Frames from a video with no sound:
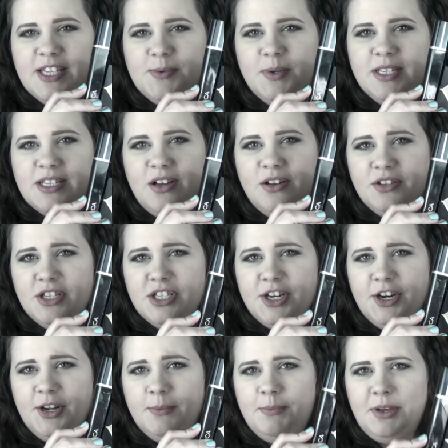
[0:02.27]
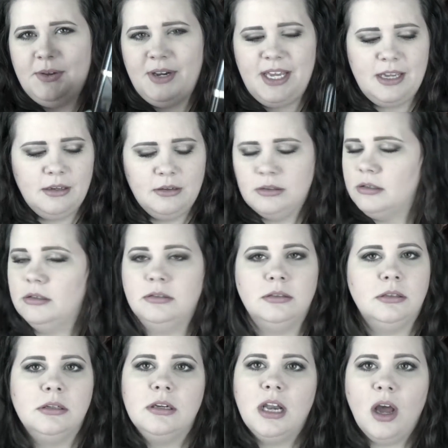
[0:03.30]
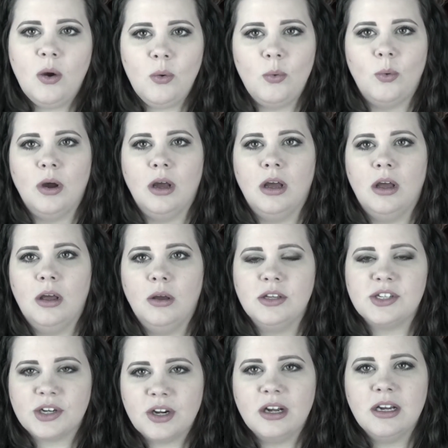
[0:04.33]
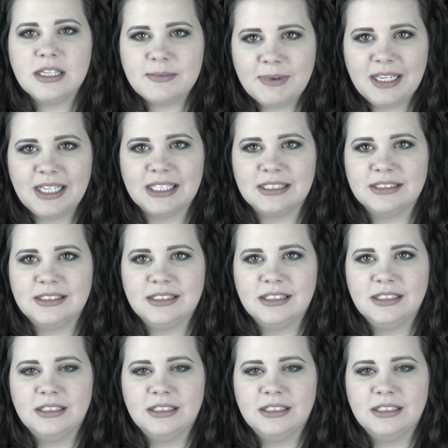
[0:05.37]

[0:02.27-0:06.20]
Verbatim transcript: this one is called Circa Beauty. No, Circa Cosmetics.